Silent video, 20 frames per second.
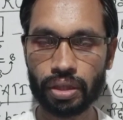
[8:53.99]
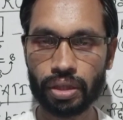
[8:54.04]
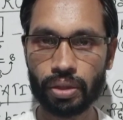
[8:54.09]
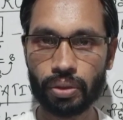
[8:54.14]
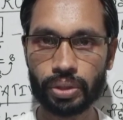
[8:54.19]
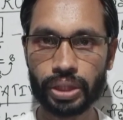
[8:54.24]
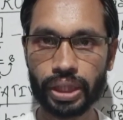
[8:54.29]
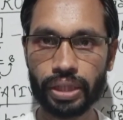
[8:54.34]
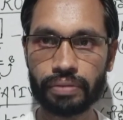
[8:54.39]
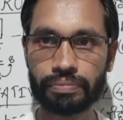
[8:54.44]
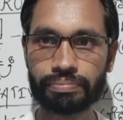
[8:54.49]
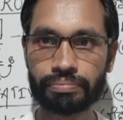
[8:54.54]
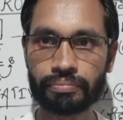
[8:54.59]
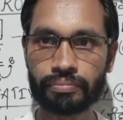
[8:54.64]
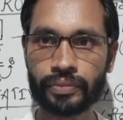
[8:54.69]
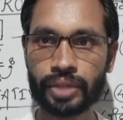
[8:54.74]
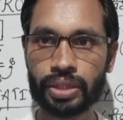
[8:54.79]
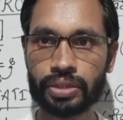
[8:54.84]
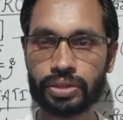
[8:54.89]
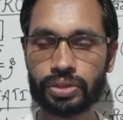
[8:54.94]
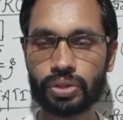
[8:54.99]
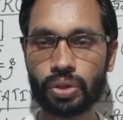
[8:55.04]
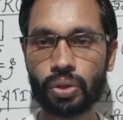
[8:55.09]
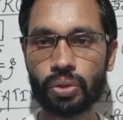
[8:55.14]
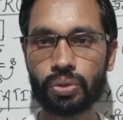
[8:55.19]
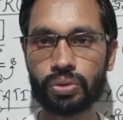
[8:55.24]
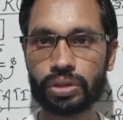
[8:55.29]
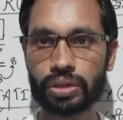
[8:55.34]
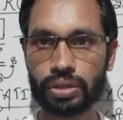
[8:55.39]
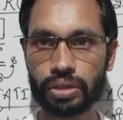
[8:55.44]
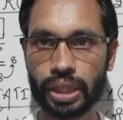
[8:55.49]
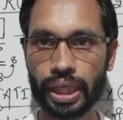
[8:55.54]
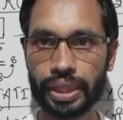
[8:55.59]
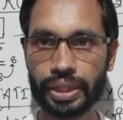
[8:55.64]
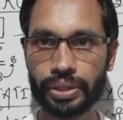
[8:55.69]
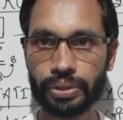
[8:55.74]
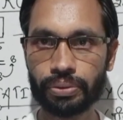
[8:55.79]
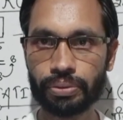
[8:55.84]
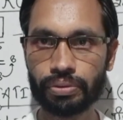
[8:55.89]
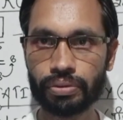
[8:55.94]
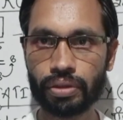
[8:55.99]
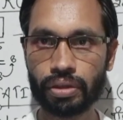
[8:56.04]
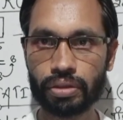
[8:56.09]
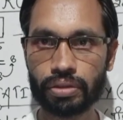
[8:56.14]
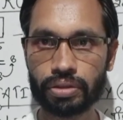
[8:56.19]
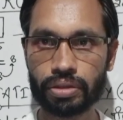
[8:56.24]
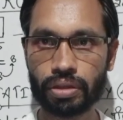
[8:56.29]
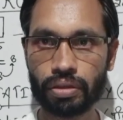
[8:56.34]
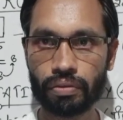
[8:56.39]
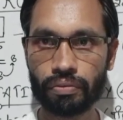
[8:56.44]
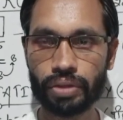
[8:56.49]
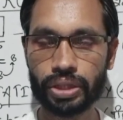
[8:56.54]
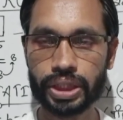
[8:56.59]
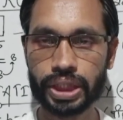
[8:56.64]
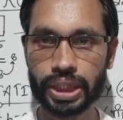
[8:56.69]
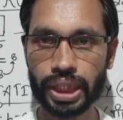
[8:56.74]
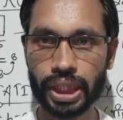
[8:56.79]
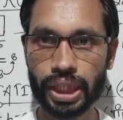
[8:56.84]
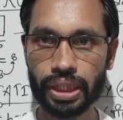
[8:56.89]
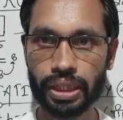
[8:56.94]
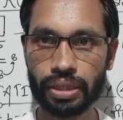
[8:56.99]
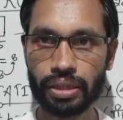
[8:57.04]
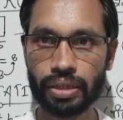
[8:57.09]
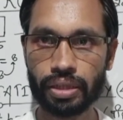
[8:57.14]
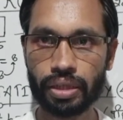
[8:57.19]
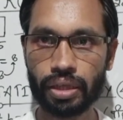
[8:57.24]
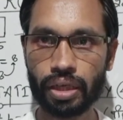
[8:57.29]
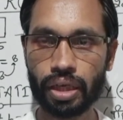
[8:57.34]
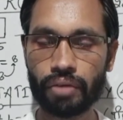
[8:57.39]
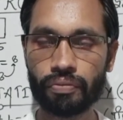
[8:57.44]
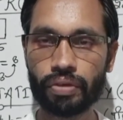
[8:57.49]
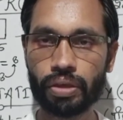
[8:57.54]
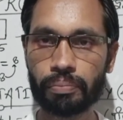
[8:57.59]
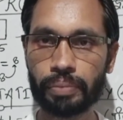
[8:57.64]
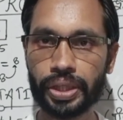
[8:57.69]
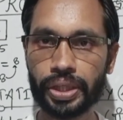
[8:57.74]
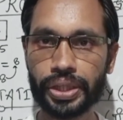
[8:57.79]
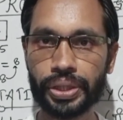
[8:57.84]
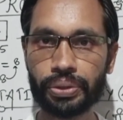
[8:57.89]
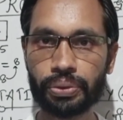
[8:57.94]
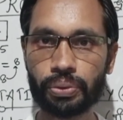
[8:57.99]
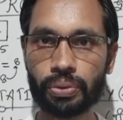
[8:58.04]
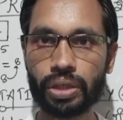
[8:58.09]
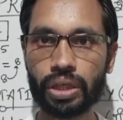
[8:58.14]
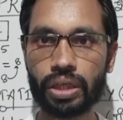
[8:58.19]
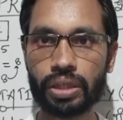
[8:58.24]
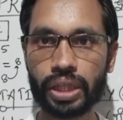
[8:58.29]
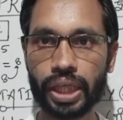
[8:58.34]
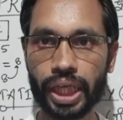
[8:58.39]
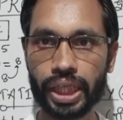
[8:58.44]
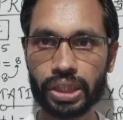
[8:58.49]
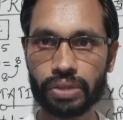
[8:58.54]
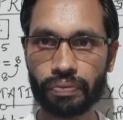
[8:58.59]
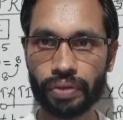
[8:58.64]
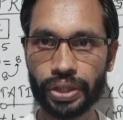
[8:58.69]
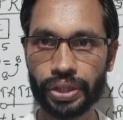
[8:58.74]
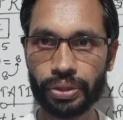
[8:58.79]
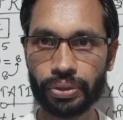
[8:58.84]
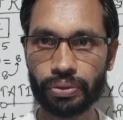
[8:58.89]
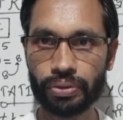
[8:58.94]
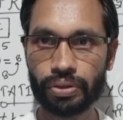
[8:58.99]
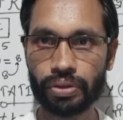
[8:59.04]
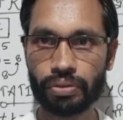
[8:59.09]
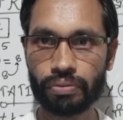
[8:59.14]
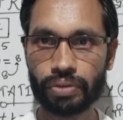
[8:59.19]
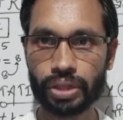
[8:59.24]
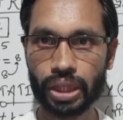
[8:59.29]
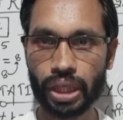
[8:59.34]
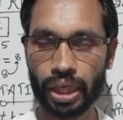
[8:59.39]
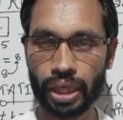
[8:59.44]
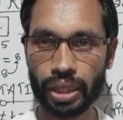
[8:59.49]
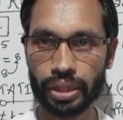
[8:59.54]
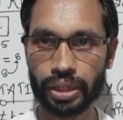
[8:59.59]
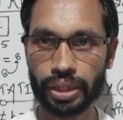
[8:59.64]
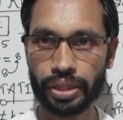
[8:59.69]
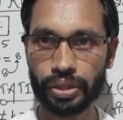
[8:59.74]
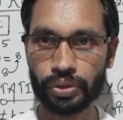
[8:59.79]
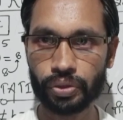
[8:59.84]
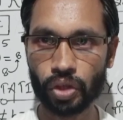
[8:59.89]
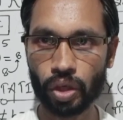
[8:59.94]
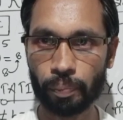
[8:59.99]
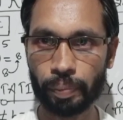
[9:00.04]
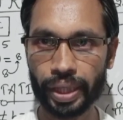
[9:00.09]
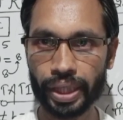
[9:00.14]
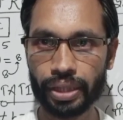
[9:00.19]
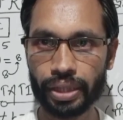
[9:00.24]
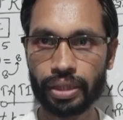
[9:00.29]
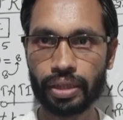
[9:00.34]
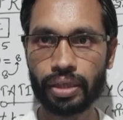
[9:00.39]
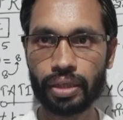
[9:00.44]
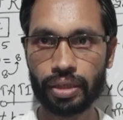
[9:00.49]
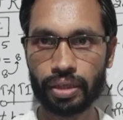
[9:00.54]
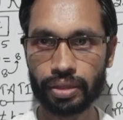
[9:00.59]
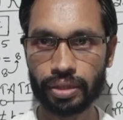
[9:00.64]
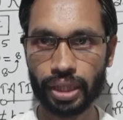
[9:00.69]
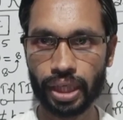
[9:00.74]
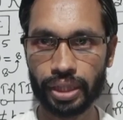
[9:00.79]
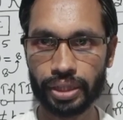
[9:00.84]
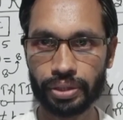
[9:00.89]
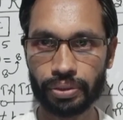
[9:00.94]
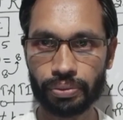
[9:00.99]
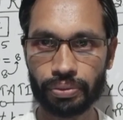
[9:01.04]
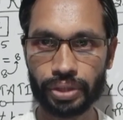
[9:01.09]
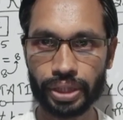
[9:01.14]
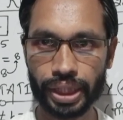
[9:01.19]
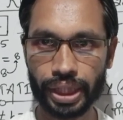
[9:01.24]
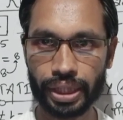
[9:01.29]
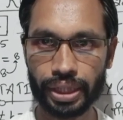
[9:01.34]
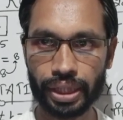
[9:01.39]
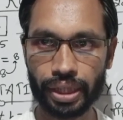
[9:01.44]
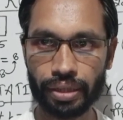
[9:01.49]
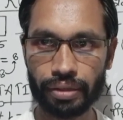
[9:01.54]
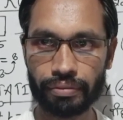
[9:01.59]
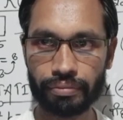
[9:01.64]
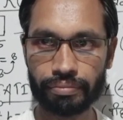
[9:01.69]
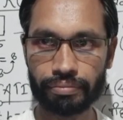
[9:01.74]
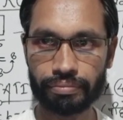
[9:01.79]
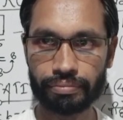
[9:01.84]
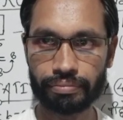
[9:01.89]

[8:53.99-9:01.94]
Okay, so thank you. We'll see and we'll meet you in the next video with another new topic. Thank you. Take care.